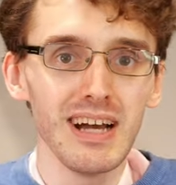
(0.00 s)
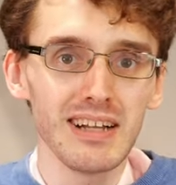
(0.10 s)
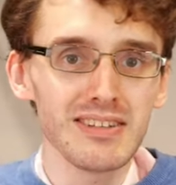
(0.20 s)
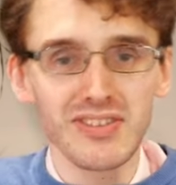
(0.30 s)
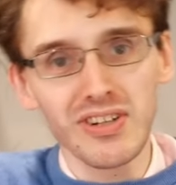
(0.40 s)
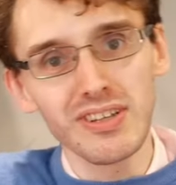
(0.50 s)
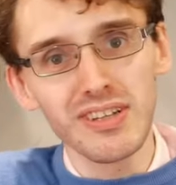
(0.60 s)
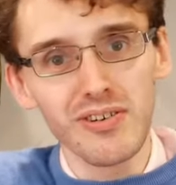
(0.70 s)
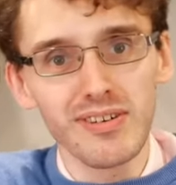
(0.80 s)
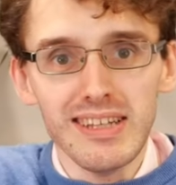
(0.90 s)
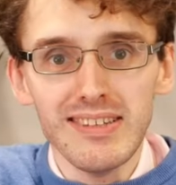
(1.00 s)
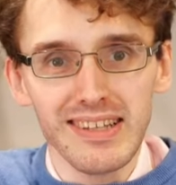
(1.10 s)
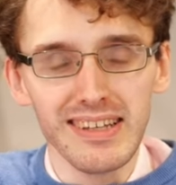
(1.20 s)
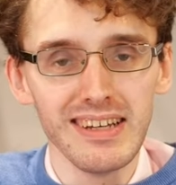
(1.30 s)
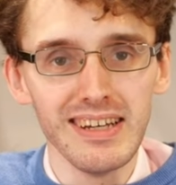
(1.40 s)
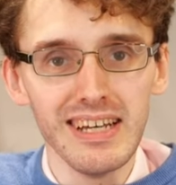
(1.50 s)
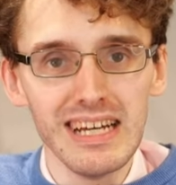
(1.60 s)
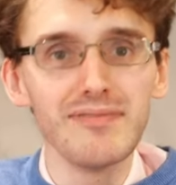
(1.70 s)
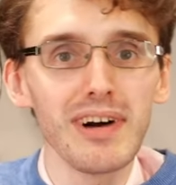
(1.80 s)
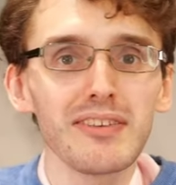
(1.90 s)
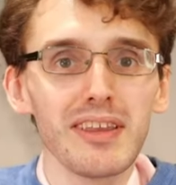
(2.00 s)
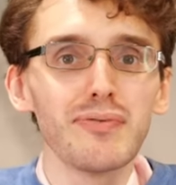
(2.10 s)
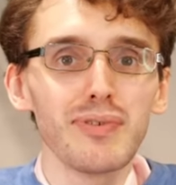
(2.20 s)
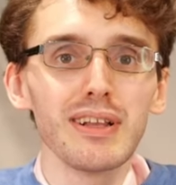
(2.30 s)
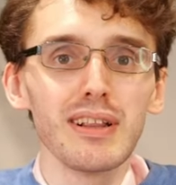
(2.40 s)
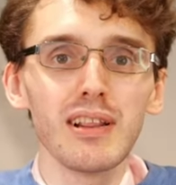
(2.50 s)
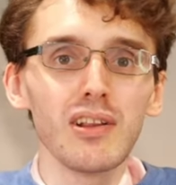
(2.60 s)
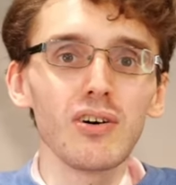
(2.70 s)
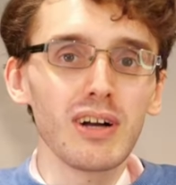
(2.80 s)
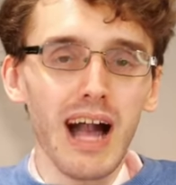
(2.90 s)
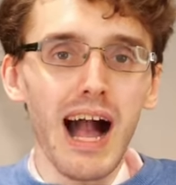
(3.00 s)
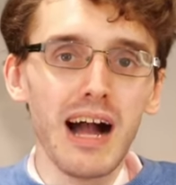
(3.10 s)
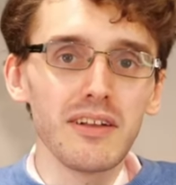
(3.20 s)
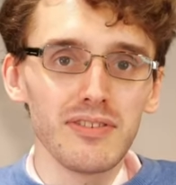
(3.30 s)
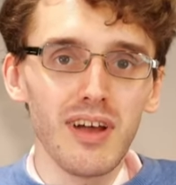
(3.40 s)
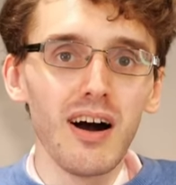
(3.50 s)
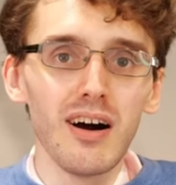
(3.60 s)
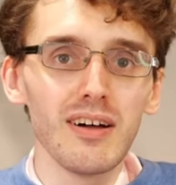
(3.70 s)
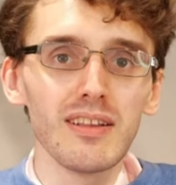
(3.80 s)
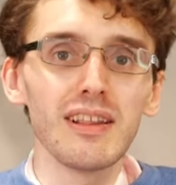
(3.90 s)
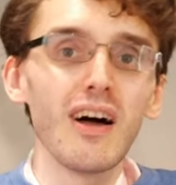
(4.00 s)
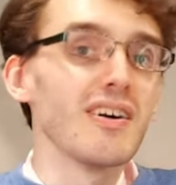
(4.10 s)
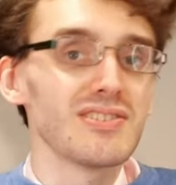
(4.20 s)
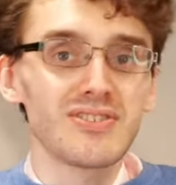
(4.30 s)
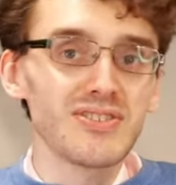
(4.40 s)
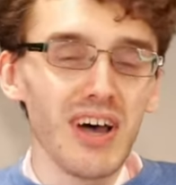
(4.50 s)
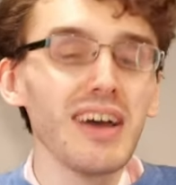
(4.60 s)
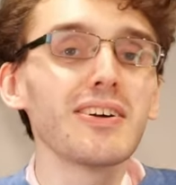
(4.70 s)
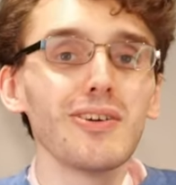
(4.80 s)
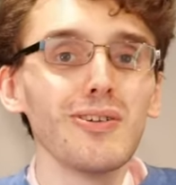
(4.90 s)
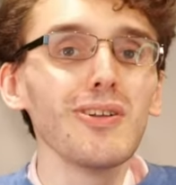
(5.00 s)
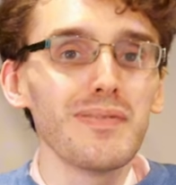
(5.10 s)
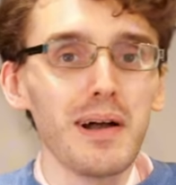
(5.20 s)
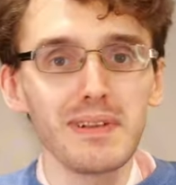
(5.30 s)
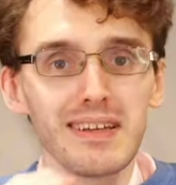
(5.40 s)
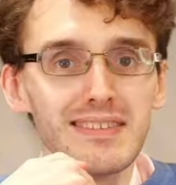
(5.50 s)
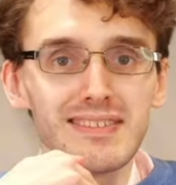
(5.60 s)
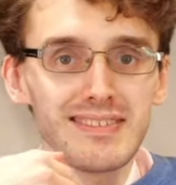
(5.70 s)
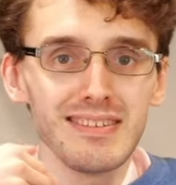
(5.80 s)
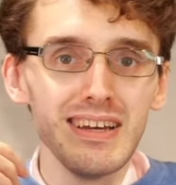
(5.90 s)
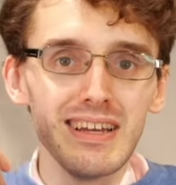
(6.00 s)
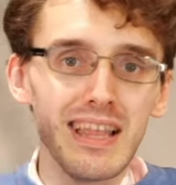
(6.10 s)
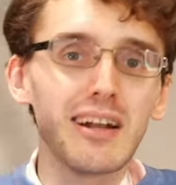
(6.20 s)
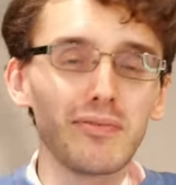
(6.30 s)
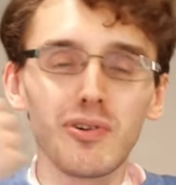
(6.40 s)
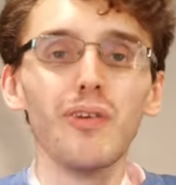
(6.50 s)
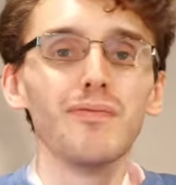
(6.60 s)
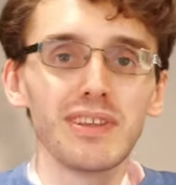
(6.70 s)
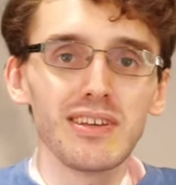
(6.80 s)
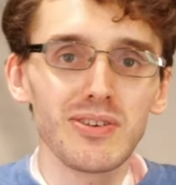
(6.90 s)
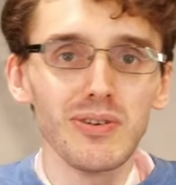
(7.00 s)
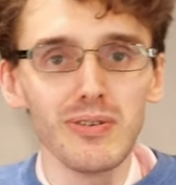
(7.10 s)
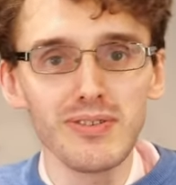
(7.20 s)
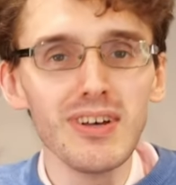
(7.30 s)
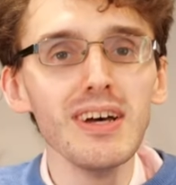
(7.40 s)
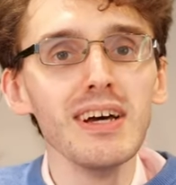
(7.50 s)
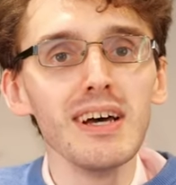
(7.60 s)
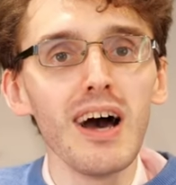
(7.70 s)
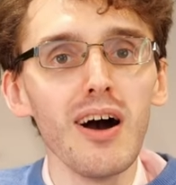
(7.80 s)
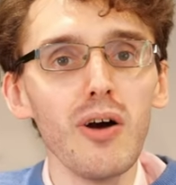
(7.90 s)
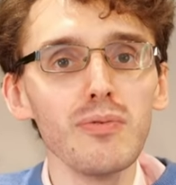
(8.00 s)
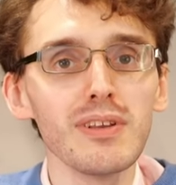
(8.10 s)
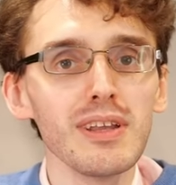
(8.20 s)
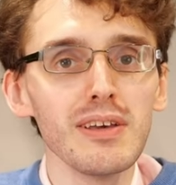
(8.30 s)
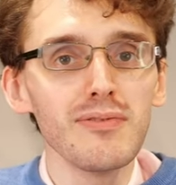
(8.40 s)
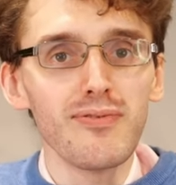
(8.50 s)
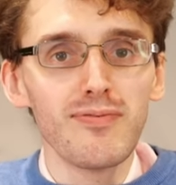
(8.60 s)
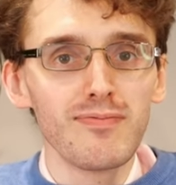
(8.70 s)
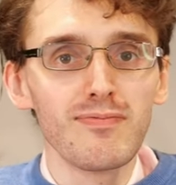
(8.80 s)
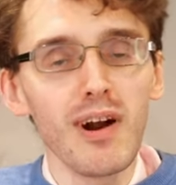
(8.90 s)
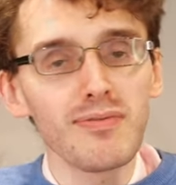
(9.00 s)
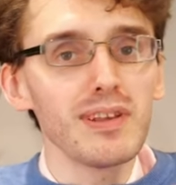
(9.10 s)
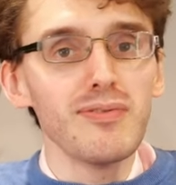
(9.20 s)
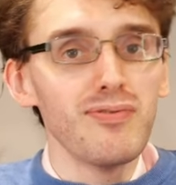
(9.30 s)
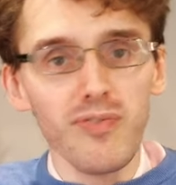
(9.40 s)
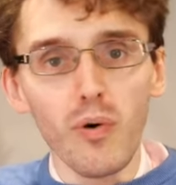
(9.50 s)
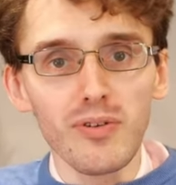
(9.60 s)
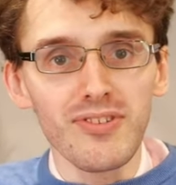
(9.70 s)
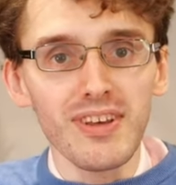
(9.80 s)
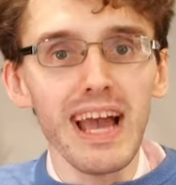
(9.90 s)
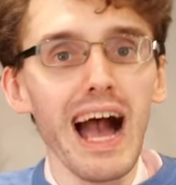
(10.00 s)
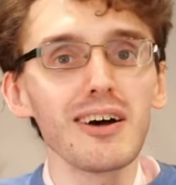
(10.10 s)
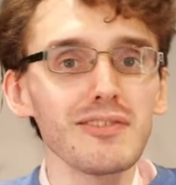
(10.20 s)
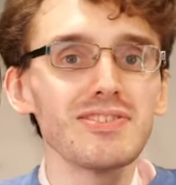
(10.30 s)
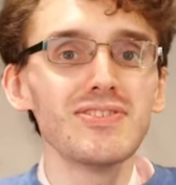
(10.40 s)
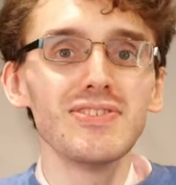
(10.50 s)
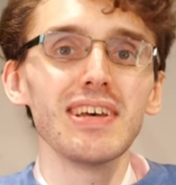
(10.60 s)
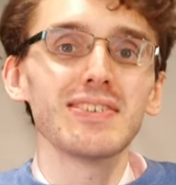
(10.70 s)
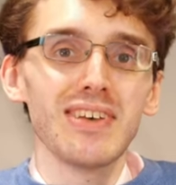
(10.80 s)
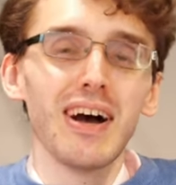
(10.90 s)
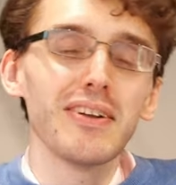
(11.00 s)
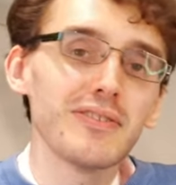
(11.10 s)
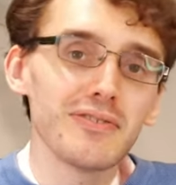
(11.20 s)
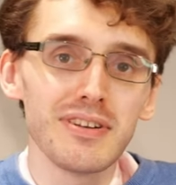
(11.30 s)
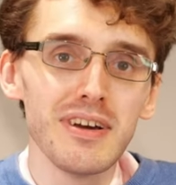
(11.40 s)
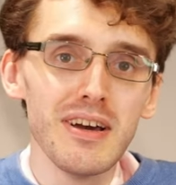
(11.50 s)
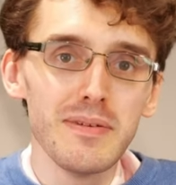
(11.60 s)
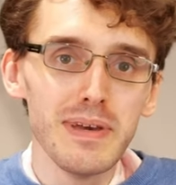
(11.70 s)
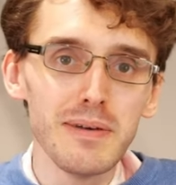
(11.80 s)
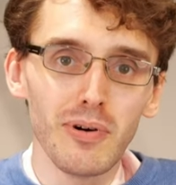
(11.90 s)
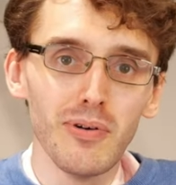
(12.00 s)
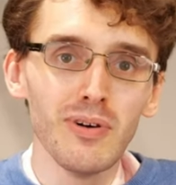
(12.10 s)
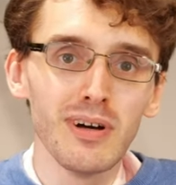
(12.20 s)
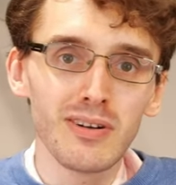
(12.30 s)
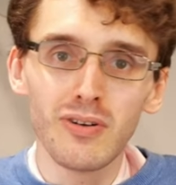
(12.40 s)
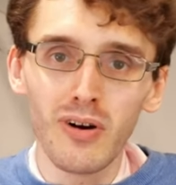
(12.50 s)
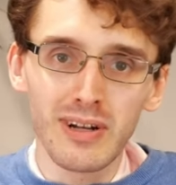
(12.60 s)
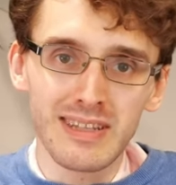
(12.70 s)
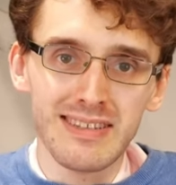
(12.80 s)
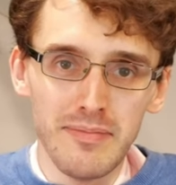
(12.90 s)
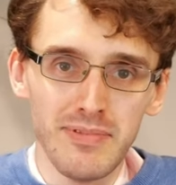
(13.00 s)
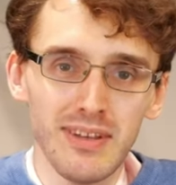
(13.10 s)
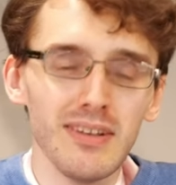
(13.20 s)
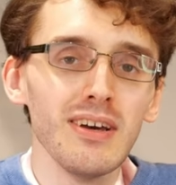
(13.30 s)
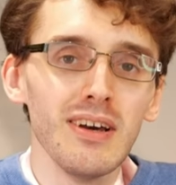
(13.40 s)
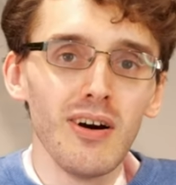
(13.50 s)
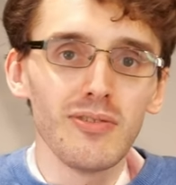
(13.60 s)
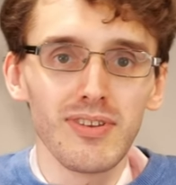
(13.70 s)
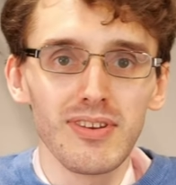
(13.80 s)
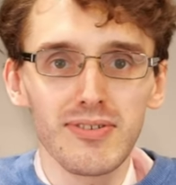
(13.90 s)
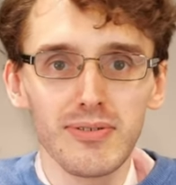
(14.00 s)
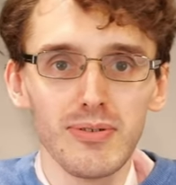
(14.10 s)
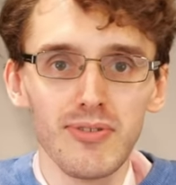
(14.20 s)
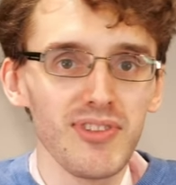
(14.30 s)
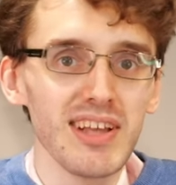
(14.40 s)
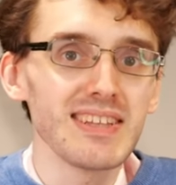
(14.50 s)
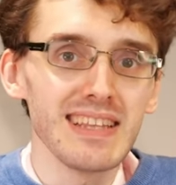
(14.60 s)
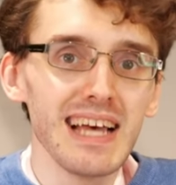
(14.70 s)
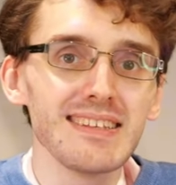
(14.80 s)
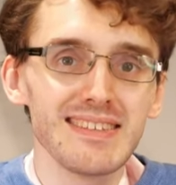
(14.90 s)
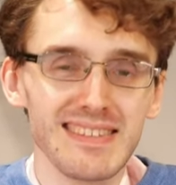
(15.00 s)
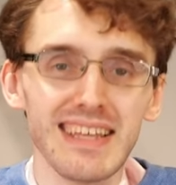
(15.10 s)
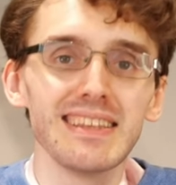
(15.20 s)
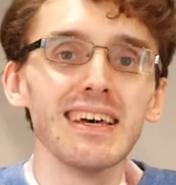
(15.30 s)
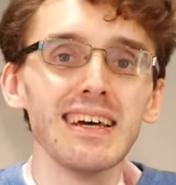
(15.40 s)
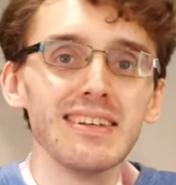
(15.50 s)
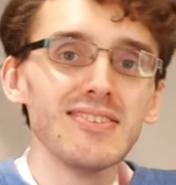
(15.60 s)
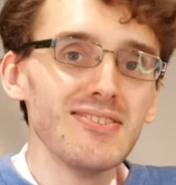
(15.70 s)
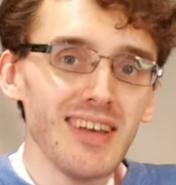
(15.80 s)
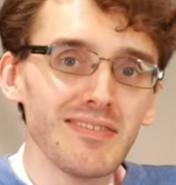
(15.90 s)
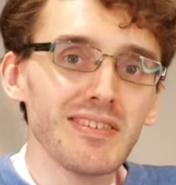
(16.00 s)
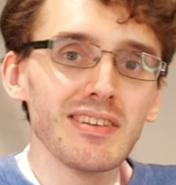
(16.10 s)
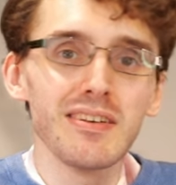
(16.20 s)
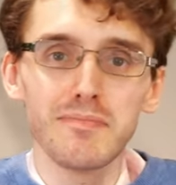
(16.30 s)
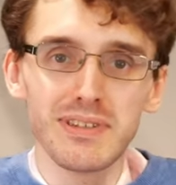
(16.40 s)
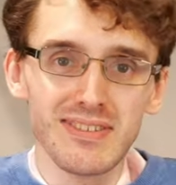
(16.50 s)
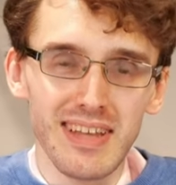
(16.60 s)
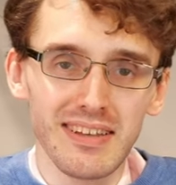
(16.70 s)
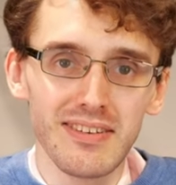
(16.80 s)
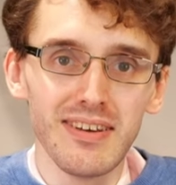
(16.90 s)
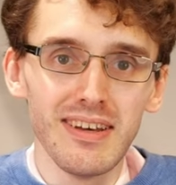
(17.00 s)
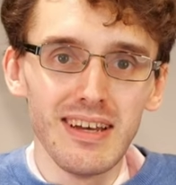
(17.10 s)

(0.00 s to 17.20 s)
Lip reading: And it's certainly not easy. In fact, if we look at our last cycle of applicants that have gone for this course, only roughly 40 out of 600 people got accepted onto this course. That's less than 7%.